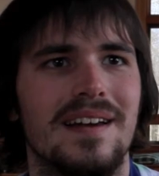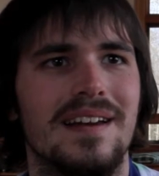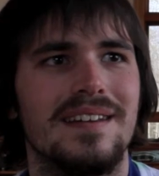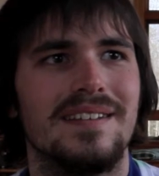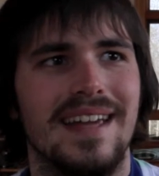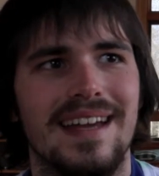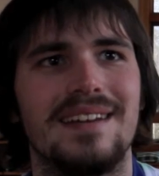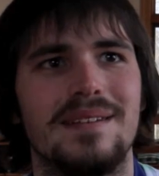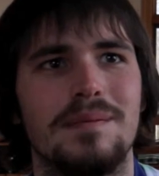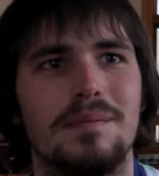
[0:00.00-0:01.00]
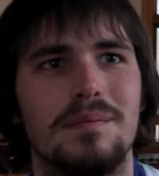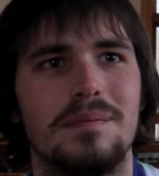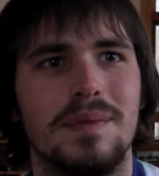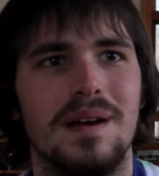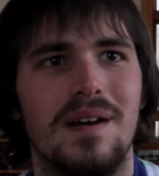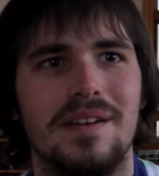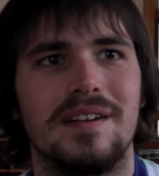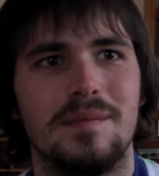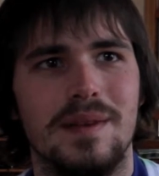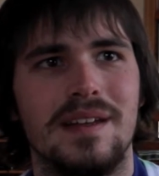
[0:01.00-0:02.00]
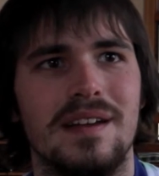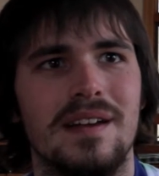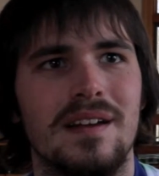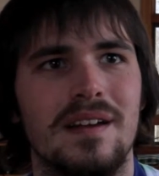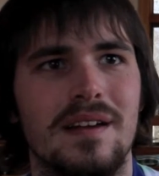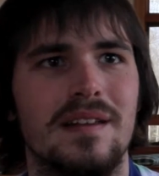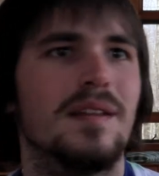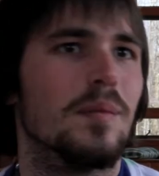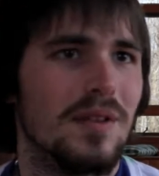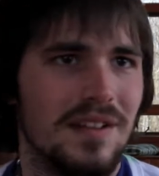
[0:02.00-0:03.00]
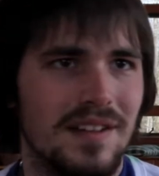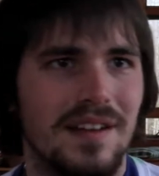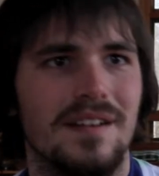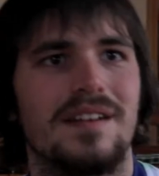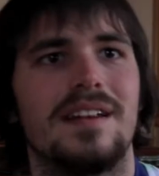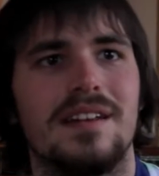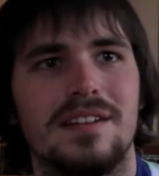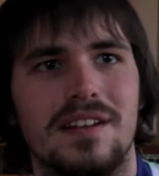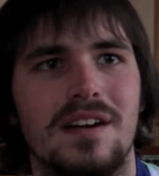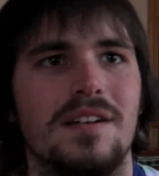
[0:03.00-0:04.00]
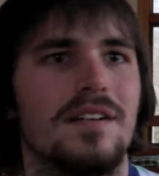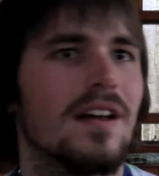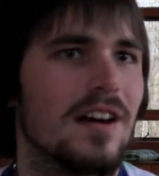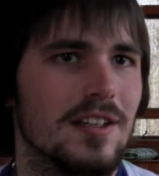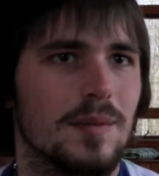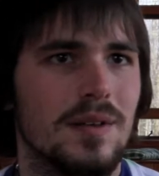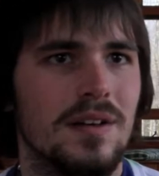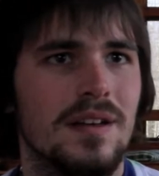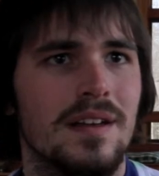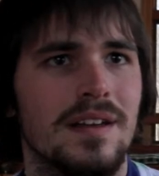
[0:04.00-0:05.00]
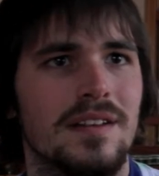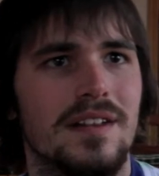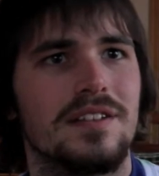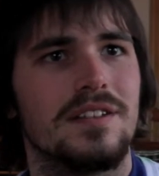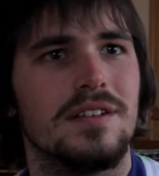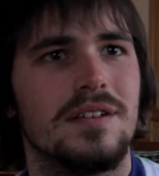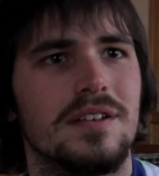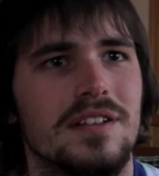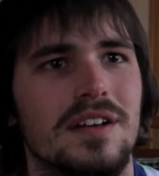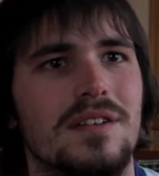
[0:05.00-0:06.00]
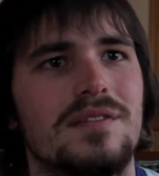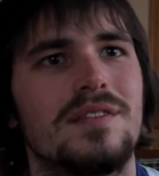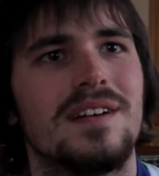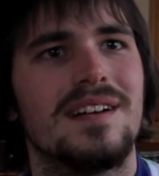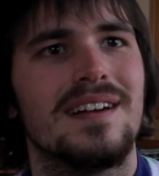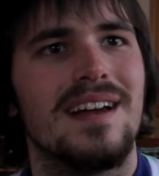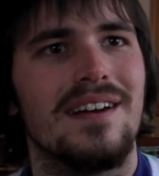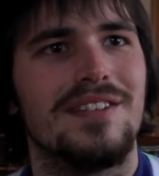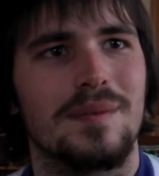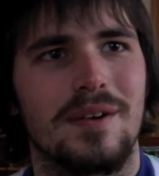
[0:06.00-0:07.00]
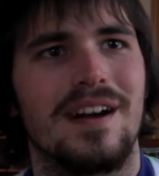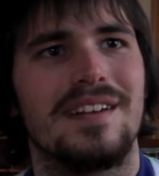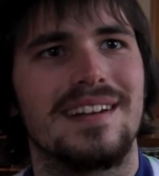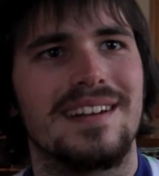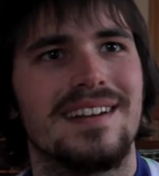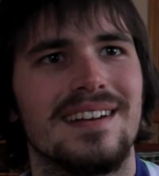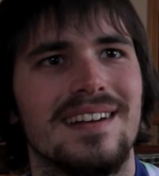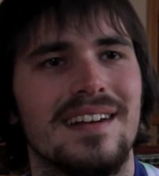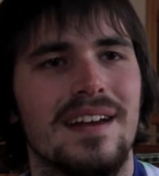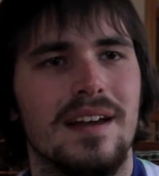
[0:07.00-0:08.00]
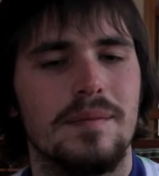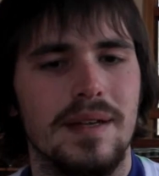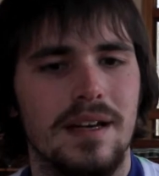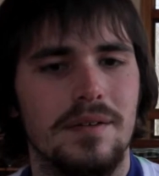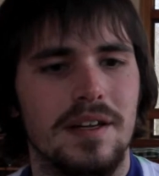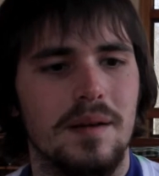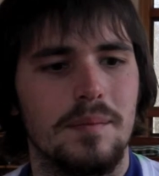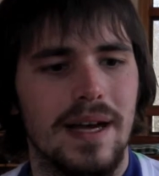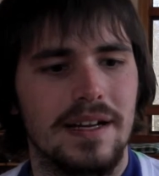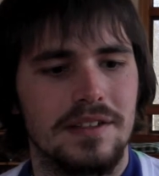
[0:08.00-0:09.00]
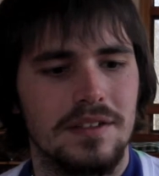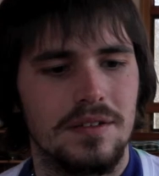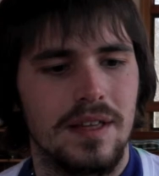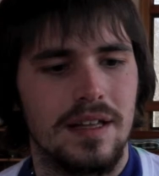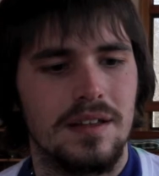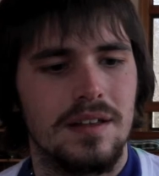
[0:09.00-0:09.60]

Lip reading: And you can't be all you can be in the prison setting or at ESL or in the hospital unless you yourself have some grounding, and being able to come back to that